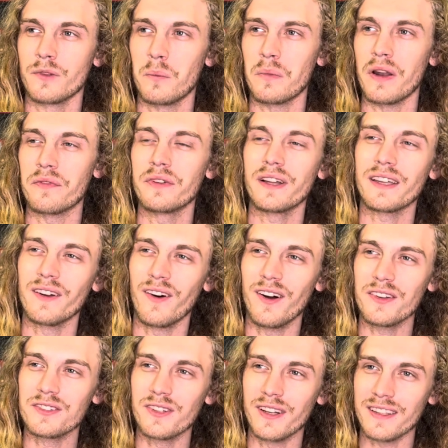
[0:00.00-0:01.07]
but I feel like it
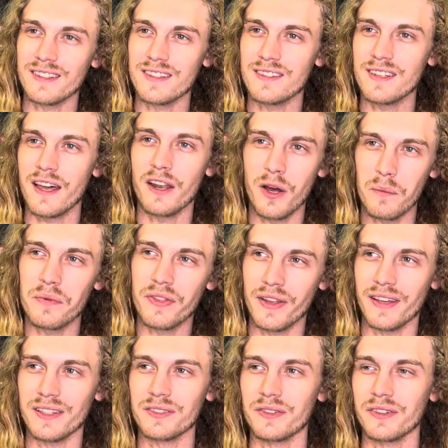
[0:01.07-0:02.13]
also like set up
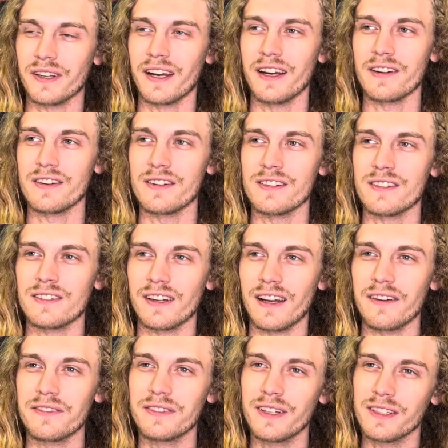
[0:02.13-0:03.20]
things for characters. It's like, I
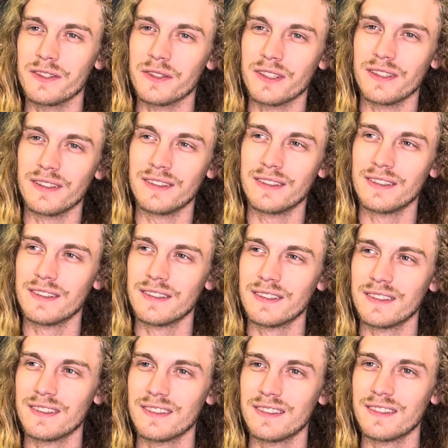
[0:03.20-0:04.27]
feel like you could
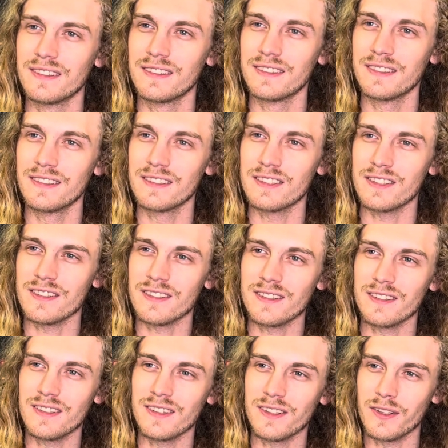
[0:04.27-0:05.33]
just
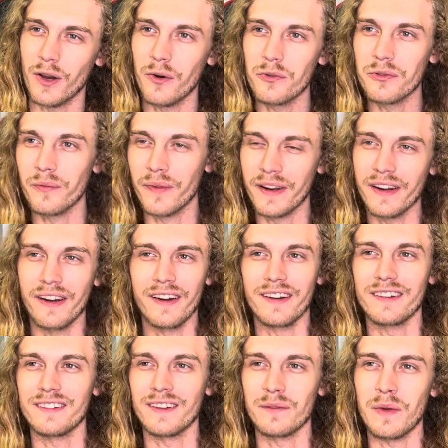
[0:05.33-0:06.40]
go from here.
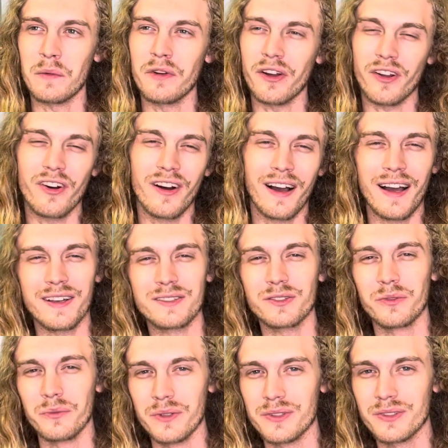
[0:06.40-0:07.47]
Like maybe not call it High School
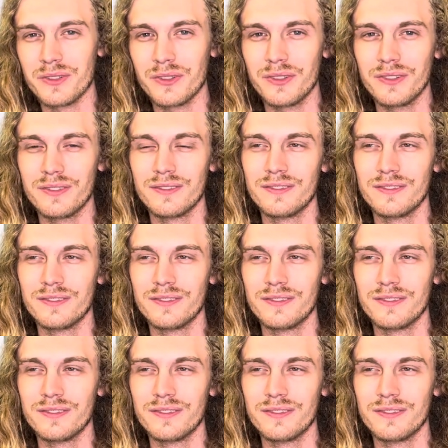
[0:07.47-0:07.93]
Musical,